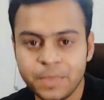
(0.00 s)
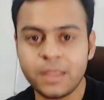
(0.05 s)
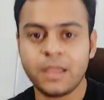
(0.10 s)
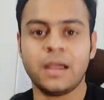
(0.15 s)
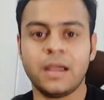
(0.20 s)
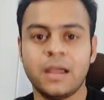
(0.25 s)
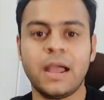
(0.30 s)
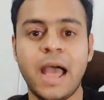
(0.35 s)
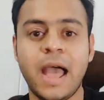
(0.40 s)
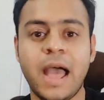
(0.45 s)

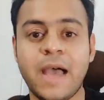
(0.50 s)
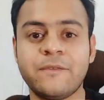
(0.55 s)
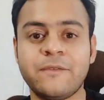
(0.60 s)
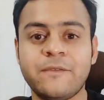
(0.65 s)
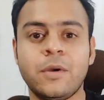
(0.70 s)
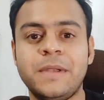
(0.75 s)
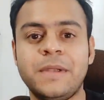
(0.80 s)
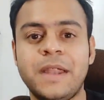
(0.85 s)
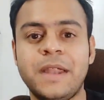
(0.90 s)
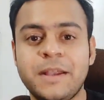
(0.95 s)
I have to
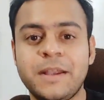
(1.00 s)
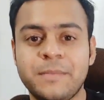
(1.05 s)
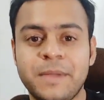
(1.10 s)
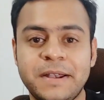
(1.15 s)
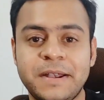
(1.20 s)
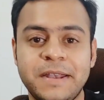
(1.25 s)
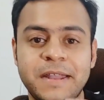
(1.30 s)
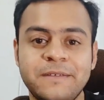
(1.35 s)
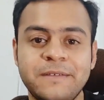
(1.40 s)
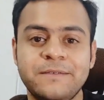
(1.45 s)
update my
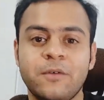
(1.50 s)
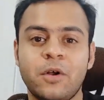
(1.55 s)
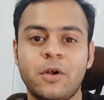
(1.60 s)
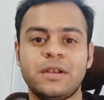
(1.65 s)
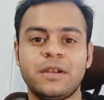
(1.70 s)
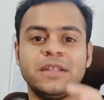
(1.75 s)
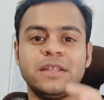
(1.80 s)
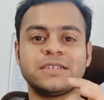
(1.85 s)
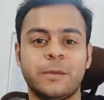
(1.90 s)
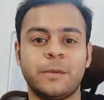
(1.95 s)

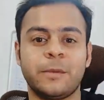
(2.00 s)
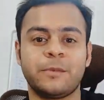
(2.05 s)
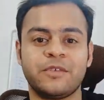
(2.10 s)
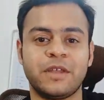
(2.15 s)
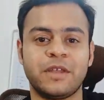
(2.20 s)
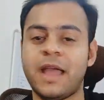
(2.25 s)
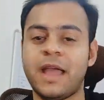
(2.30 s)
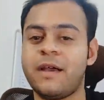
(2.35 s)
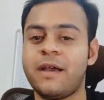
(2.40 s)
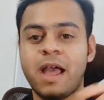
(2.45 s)
default
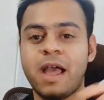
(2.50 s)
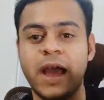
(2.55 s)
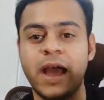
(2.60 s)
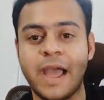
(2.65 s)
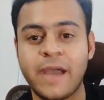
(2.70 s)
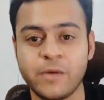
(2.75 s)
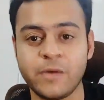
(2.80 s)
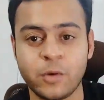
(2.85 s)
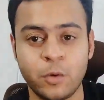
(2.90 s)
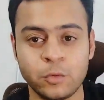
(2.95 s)
description. I
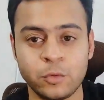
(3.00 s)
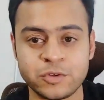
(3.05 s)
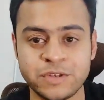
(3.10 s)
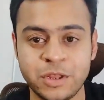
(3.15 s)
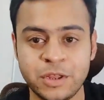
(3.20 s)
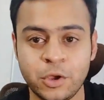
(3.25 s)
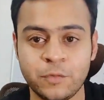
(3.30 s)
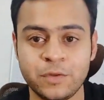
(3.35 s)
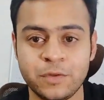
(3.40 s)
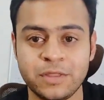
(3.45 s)
have a course
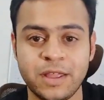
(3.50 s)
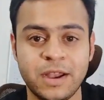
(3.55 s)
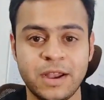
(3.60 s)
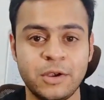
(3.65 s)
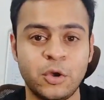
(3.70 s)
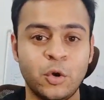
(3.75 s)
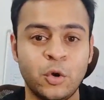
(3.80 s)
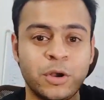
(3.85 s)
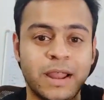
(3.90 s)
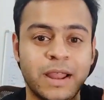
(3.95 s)
link over there.
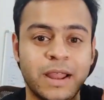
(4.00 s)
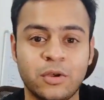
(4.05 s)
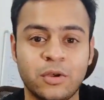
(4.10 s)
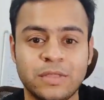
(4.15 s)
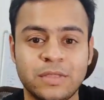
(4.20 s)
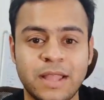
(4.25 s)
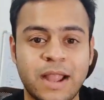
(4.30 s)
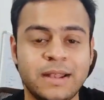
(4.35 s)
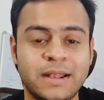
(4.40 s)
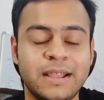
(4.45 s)
Don't click on
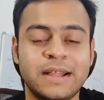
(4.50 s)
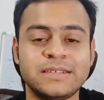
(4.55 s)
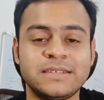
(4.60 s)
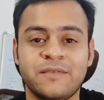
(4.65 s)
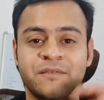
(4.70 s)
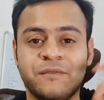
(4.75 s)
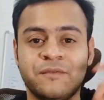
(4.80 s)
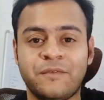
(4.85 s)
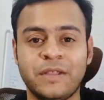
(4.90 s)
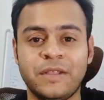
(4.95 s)
that. That's a
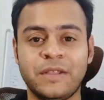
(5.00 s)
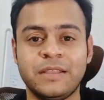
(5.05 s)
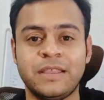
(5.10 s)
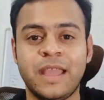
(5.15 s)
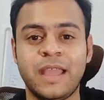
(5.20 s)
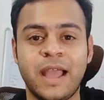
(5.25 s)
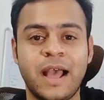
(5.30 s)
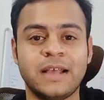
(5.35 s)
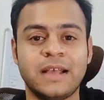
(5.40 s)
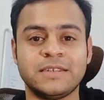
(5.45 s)

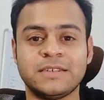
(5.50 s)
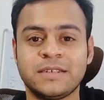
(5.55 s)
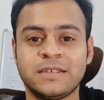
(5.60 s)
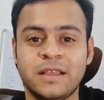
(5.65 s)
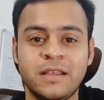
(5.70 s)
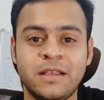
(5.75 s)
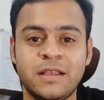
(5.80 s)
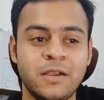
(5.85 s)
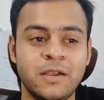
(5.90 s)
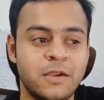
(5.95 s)
filthy ass,
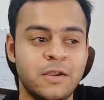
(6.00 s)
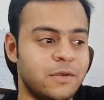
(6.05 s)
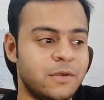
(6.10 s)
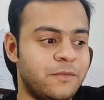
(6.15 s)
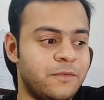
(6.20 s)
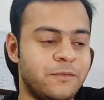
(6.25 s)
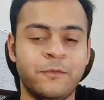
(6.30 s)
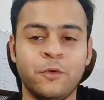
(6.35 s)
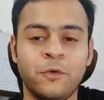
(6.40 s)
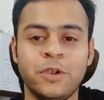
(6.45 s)

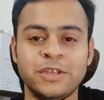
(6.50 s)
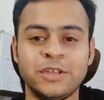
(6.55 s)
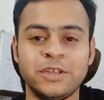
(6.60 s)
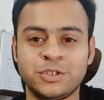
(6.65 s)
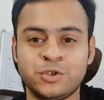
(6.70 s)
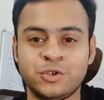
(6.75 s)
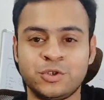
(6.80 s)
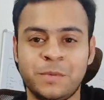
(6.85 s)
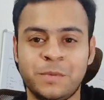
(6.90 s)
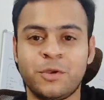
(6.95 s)

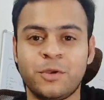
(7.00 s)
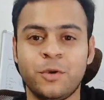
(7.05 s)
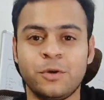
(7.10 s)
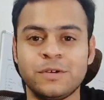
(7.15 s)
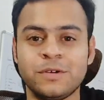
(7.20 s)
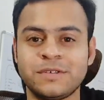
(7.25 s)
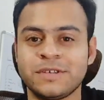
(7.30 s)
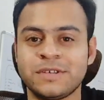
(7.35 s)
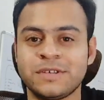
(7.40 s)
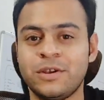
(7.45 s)
foolish, stupid
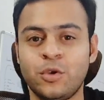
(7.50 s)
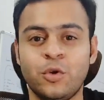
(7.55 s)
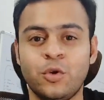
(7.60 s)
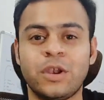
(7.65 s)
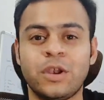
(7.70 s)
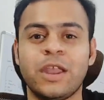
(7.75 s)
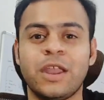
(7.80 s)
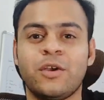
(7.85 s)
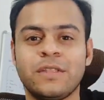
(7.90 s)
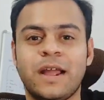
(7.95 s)
course. Don't
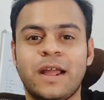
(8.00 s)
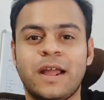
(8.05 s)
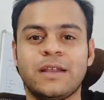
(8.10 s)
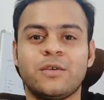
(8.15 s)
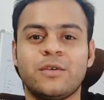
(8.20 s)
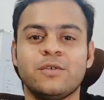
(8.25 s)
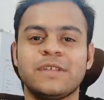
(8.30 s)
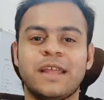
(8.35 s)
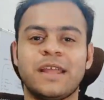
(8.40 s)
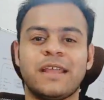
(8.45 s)
click on that
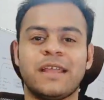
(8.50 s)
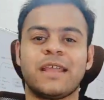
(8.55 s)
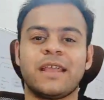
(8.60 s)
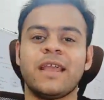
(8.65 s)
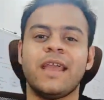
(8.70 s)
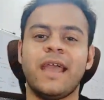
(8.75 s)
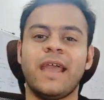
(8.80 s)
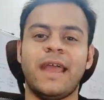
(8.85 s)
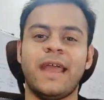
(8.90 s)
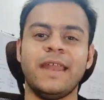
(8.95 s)
course link.
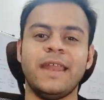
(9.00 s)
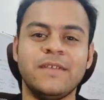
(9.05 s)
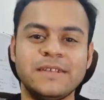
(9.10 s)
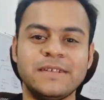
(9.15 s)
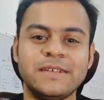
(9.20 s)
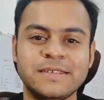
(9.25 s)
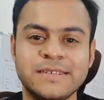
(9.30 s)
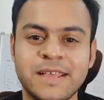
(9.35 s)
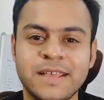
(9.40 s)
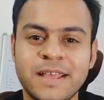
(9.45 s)

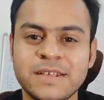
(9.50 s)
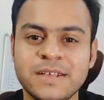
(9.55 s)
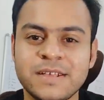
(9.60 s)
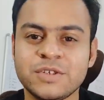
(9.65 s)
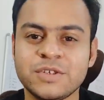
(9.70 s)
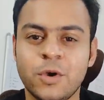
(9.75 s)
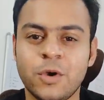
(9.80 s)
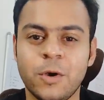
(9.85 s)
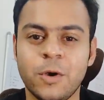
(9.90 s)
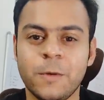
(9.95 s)
Anyways,
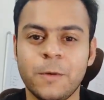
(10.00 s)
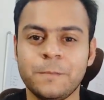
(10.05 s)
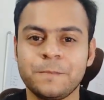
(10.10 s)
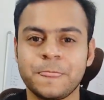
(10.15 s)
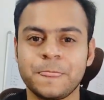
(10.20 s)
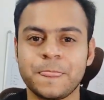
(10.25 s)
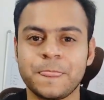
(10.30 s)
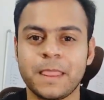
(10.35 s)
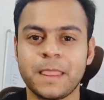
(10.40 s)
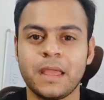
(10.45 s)

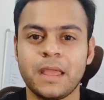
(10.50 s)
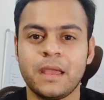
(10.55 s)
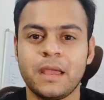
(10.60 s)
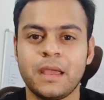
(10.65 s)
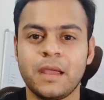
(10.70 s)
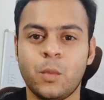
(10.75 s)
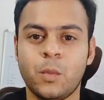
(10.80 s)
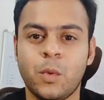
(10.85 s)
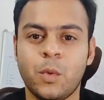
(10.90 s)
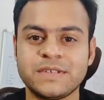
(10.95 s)
so
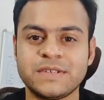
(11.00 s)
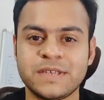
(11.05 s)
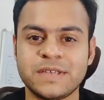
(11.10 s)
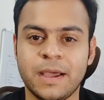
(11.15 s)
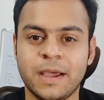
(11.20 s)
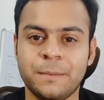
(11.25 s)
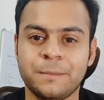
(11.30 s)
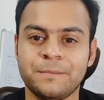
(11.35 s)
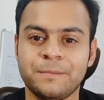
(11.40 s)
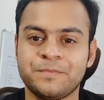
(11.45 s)
what's
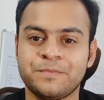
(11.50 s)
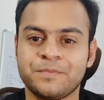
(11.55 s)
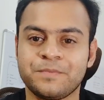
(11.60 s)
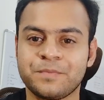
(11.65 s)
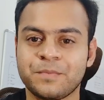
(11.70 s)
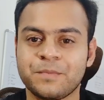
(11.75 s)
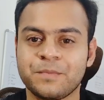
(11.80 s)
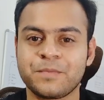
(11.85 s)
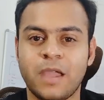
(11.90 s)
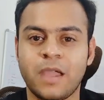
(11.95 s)
up?
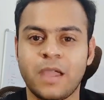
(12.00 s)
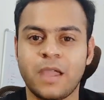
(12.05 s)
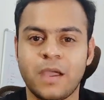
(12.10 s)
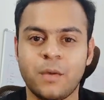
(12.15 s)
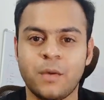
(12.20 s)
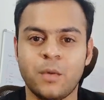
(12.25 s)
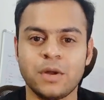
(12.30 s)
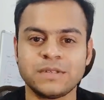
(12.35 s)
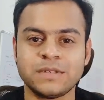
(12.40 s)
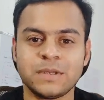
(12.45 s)

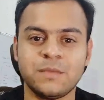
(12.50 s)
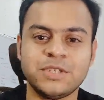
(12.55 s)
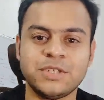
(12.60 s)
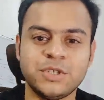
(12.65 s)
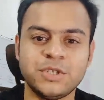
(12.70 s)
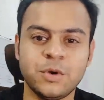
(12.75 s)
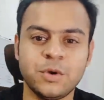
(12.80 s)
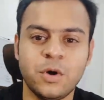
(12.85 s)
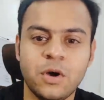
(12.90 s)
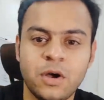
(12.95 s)
What's up with
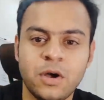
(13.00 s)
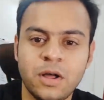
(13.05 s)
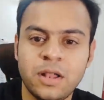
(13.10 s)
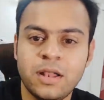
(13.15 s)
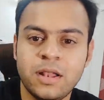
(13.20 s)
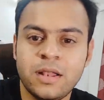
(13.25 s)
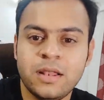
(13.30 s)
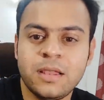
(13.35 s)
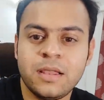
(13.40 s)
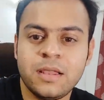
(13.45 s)
you all?